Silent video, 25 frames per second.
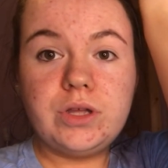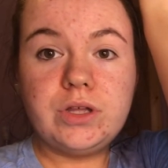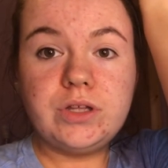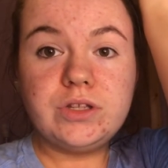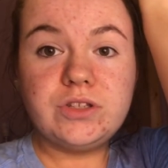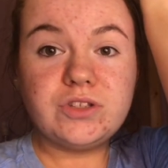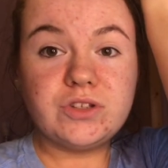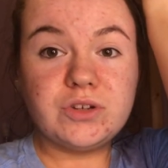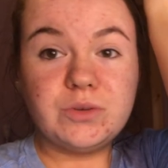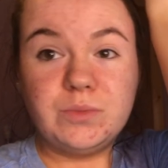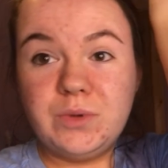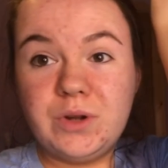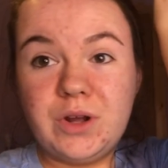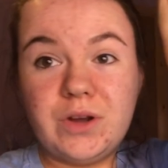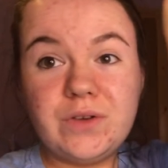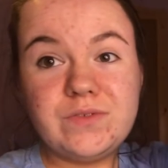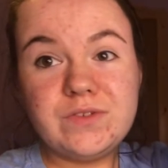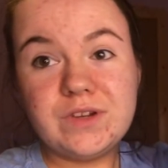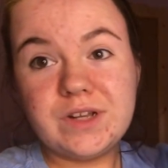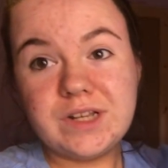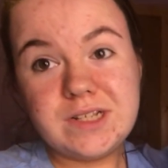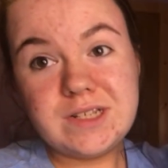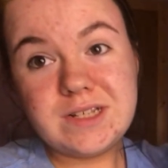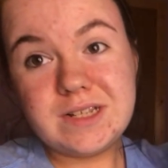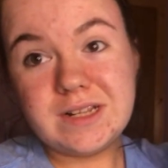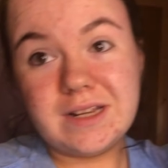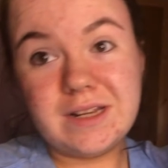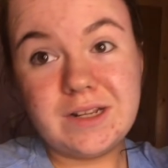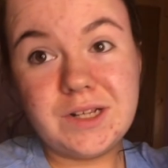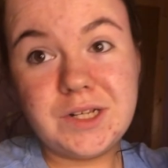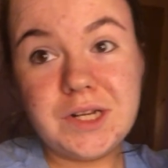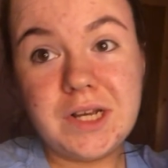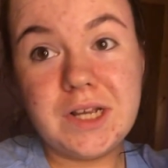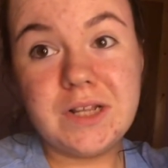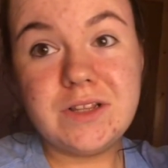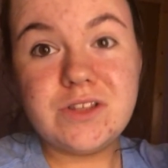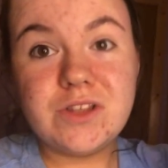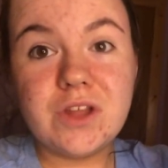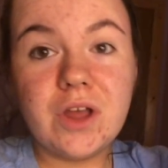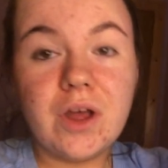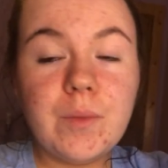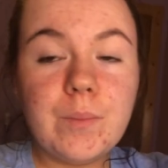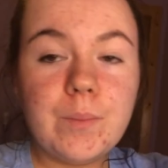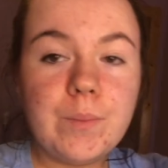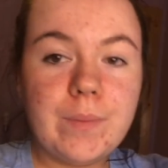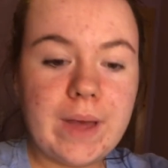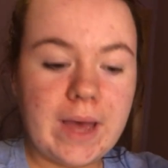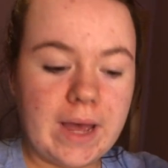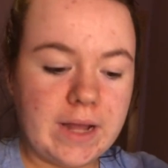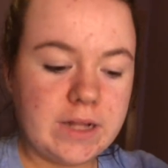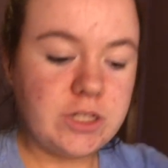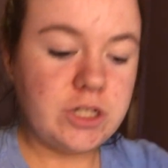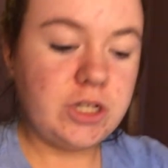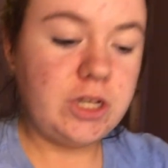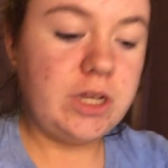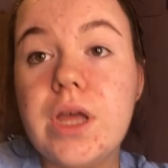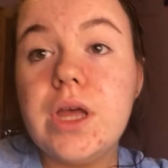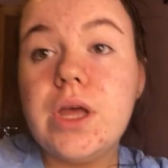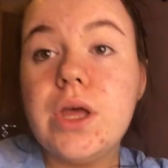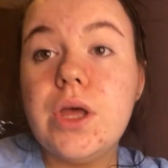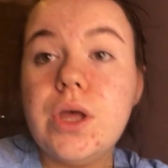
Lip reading: it's coming off nicely. It's not patchy.